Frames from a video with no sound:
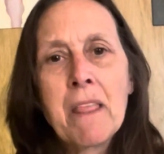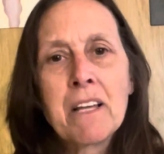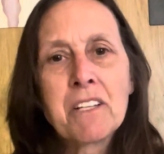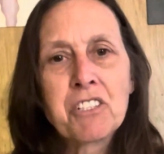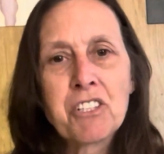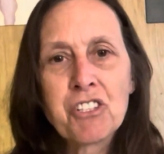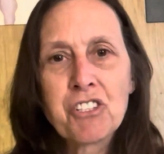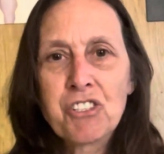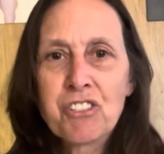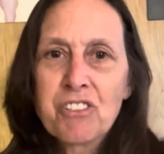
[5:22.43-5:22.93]

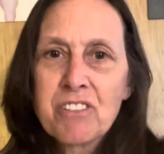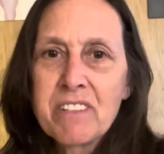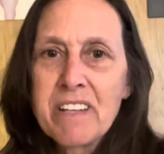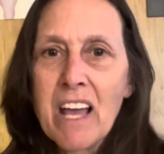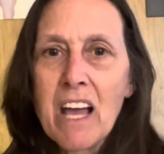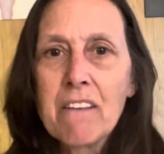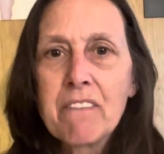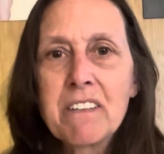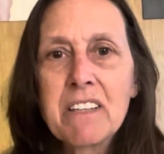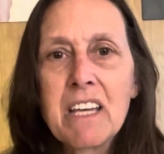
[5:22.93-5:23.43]
just
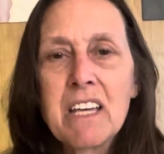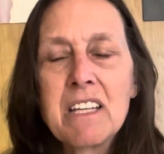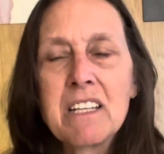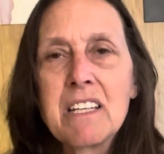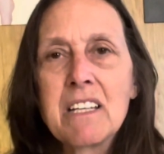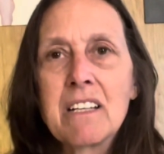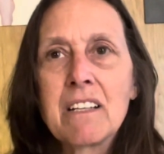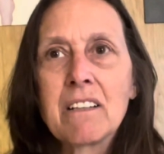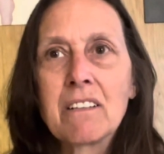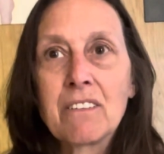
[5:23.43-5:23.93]

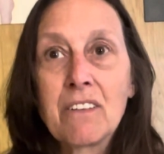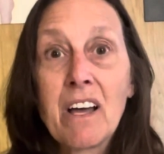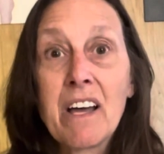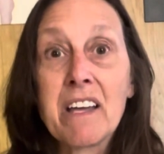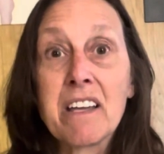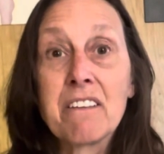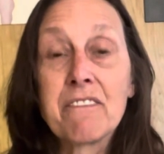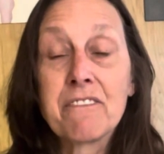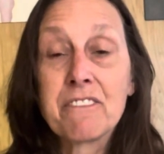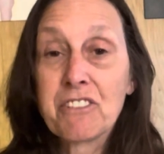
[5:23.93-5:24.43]
navigating life.